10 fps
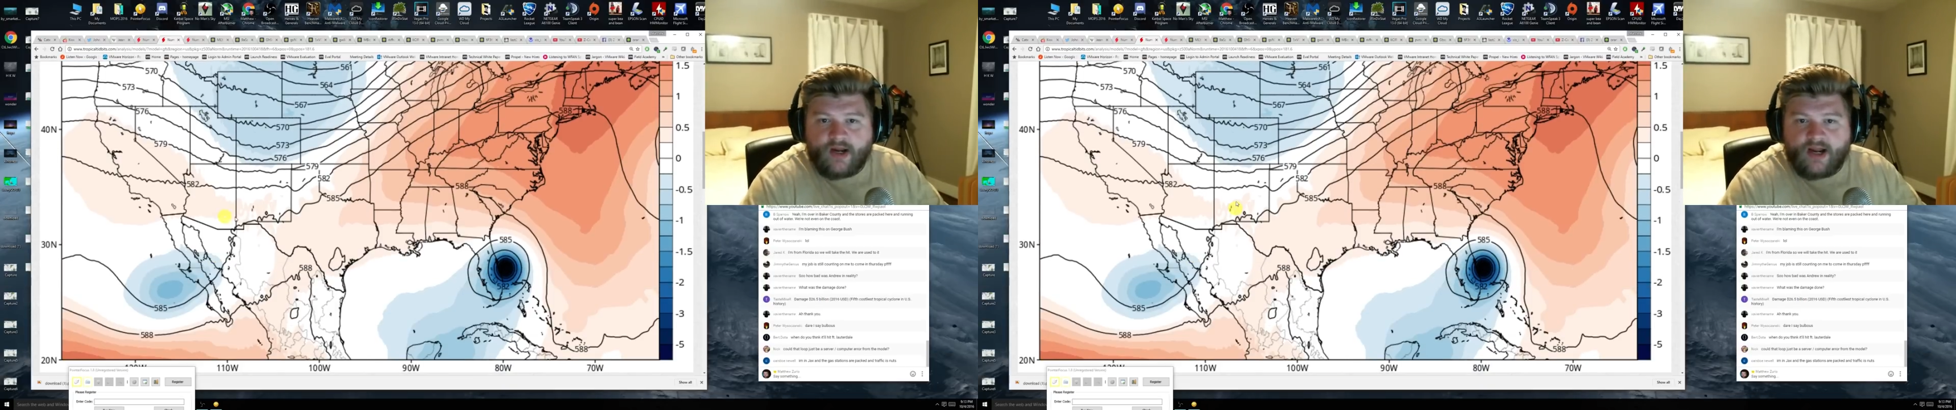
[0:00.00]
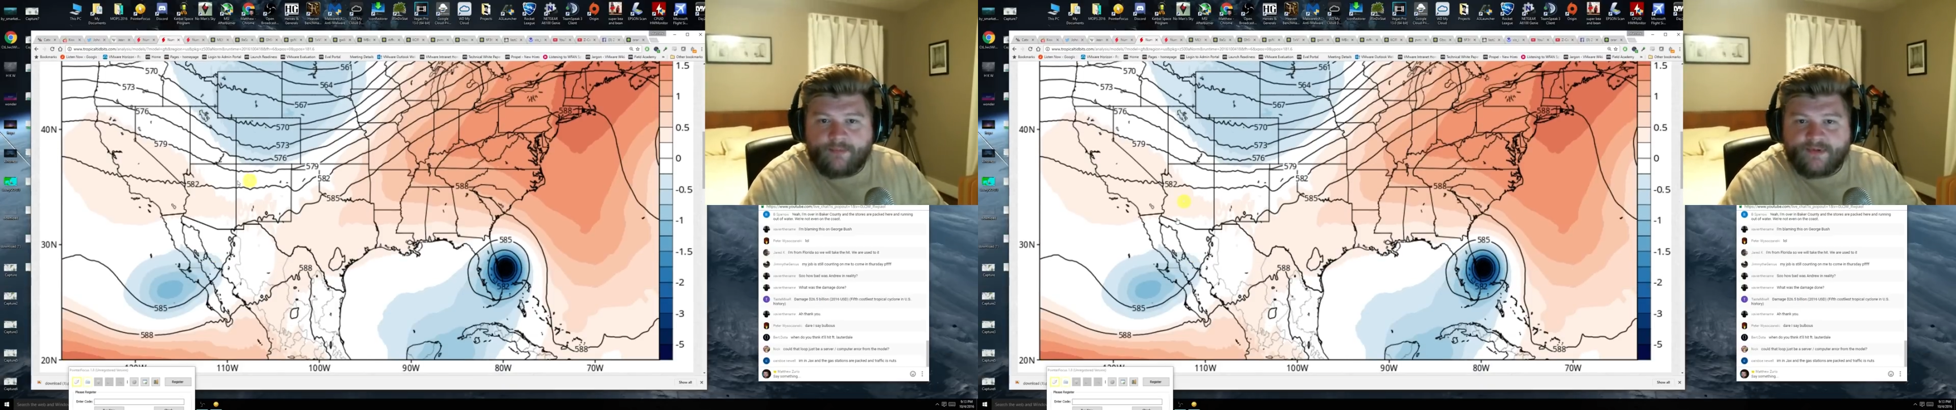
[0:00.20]

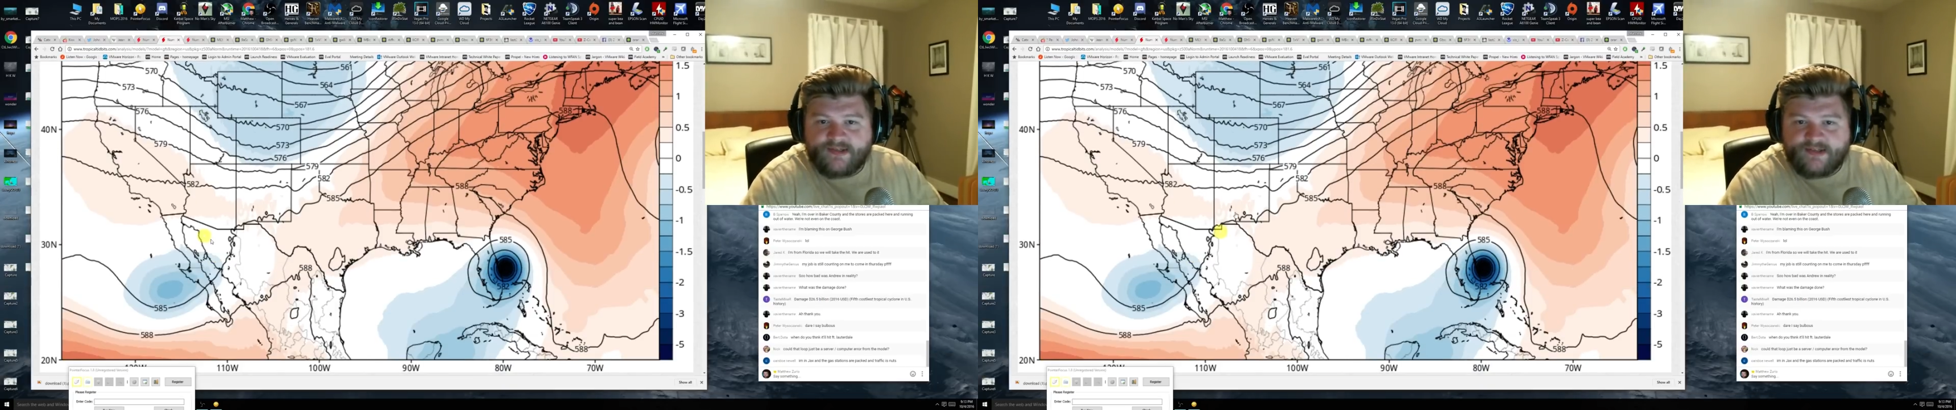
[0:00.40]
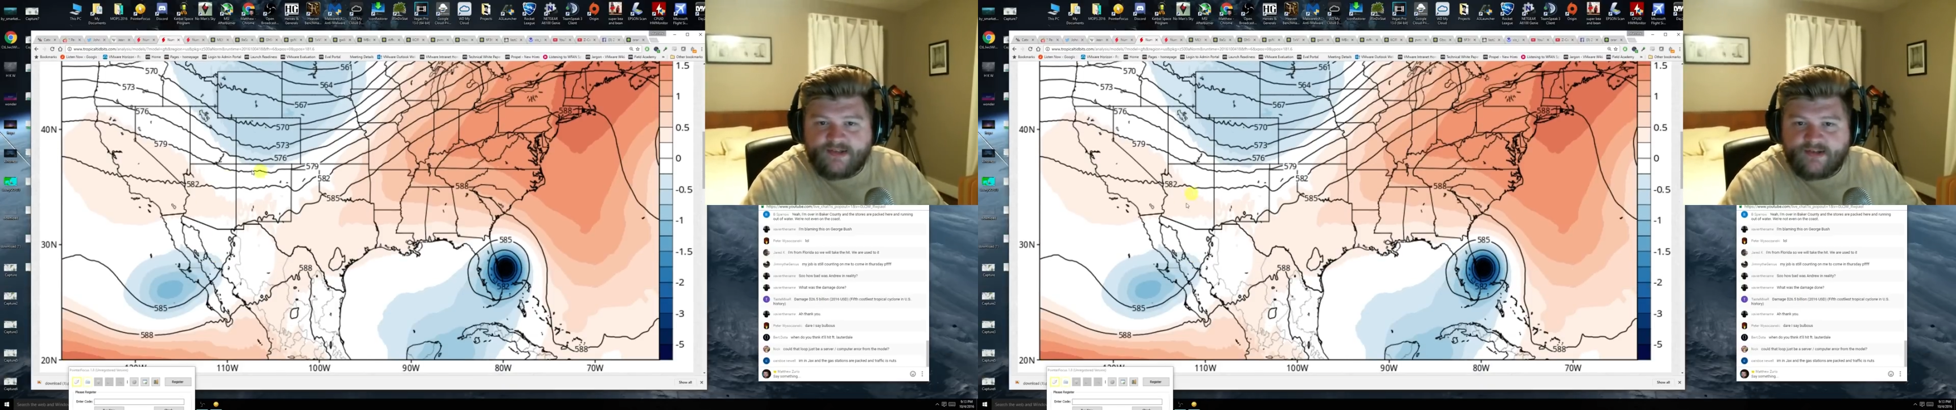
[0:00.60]

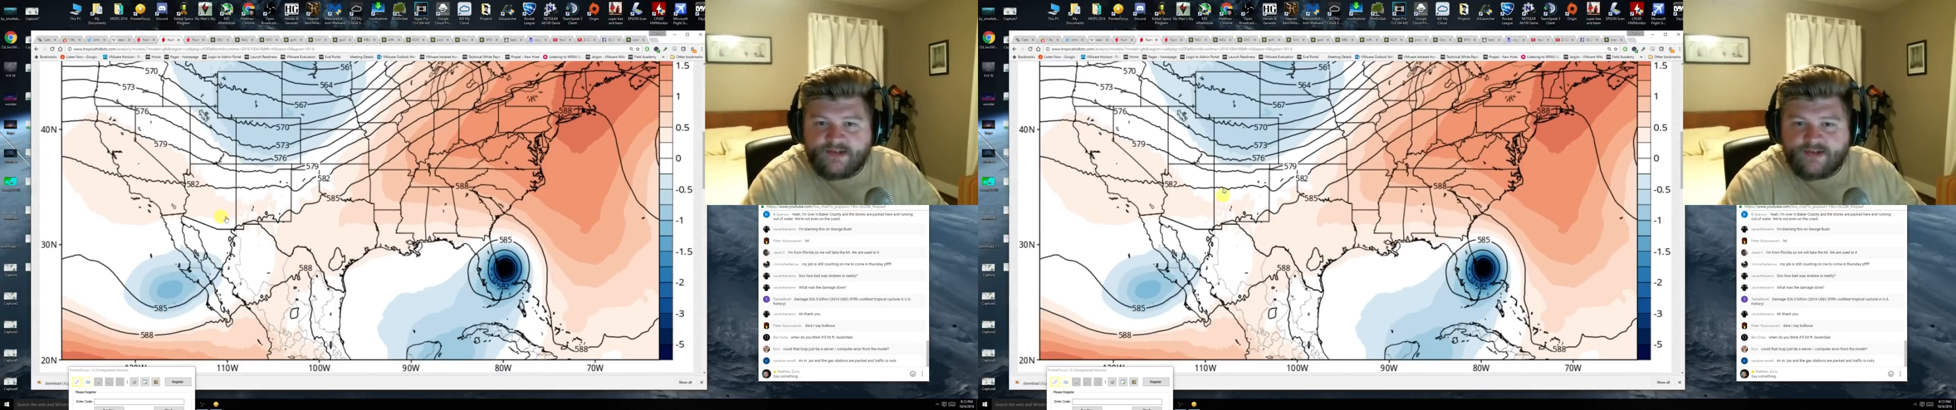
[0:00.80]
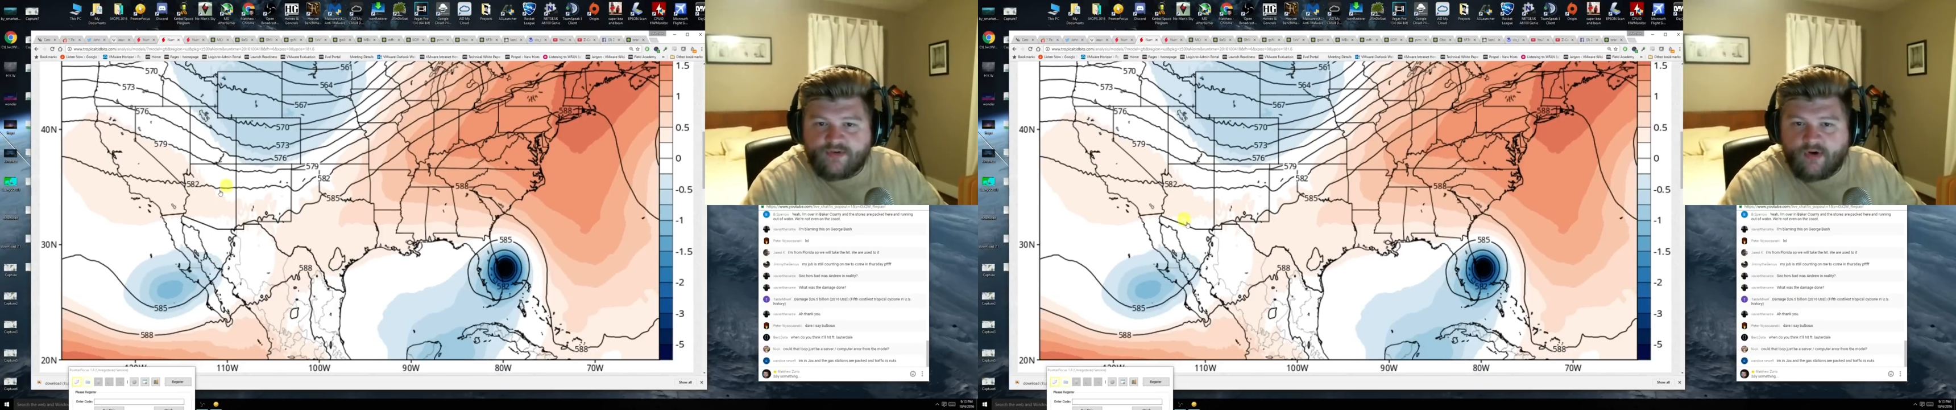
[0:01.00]
happens to
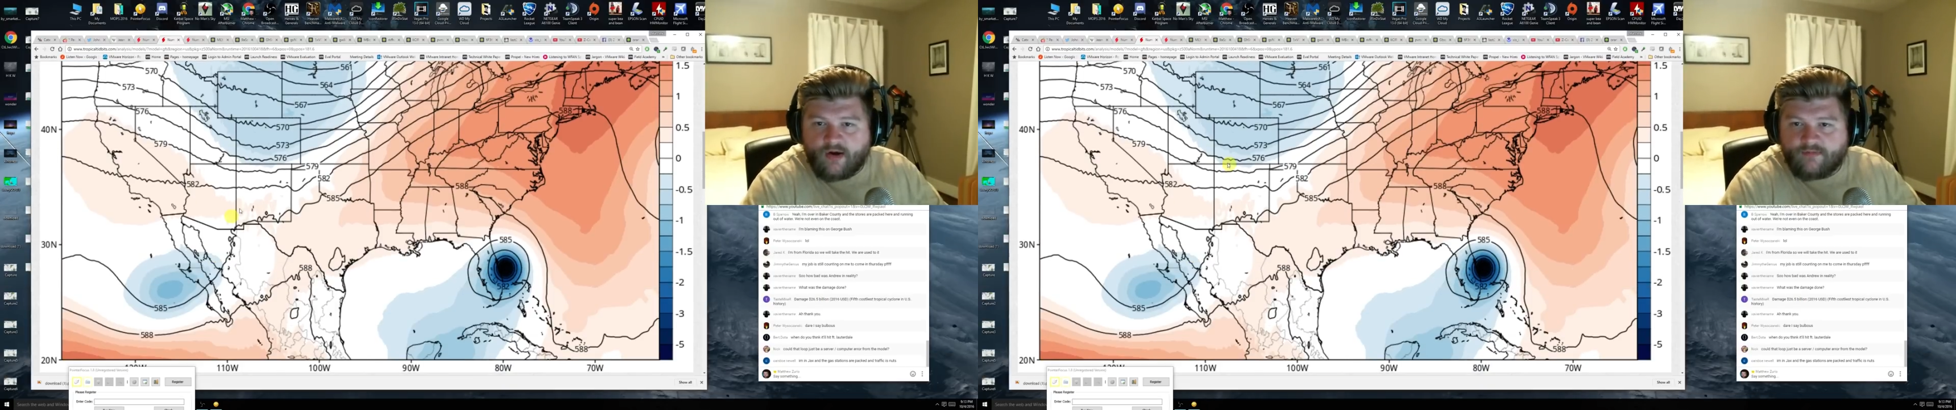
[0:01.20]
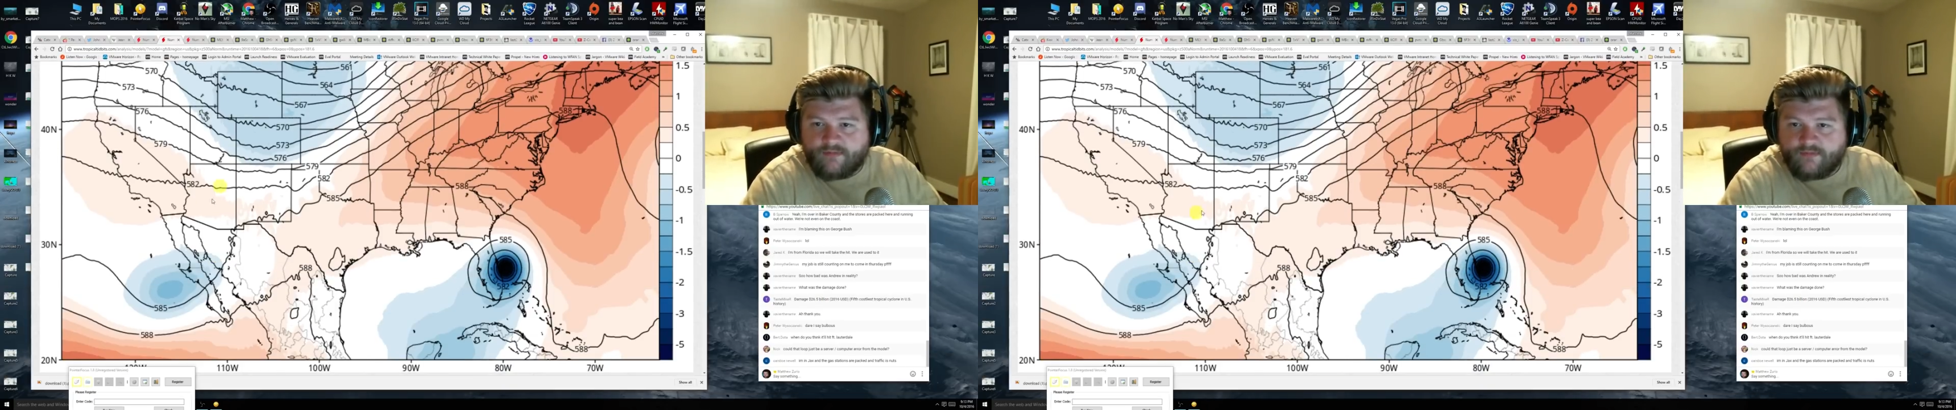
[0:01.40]
this
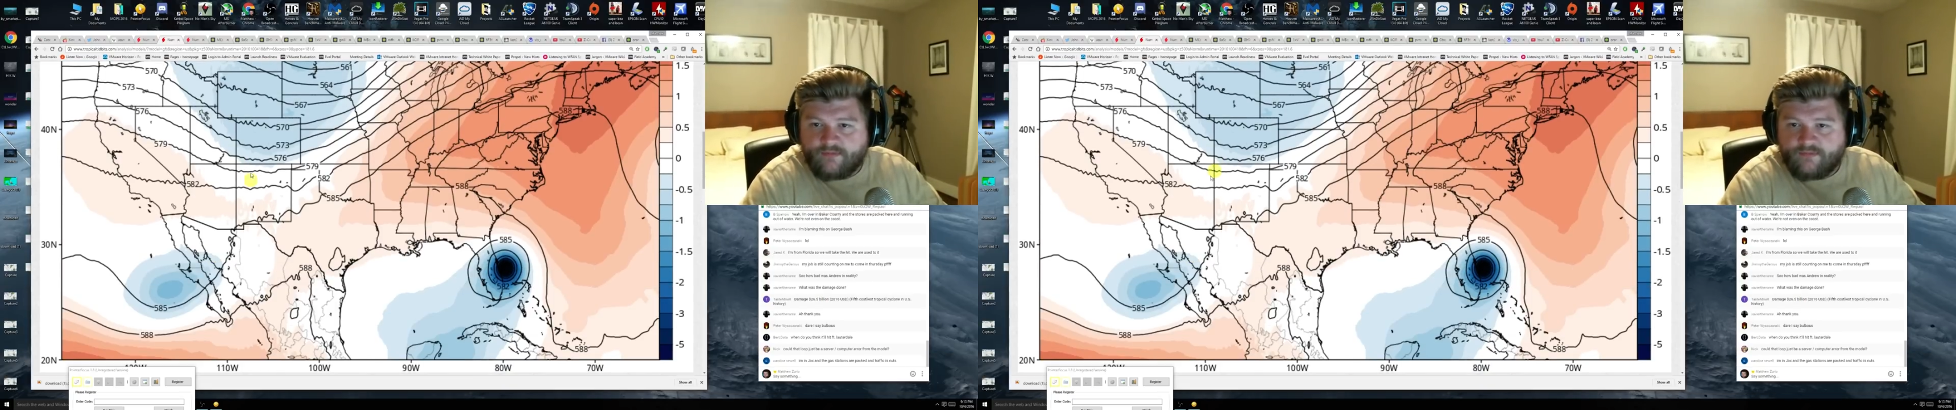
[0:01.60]
trough?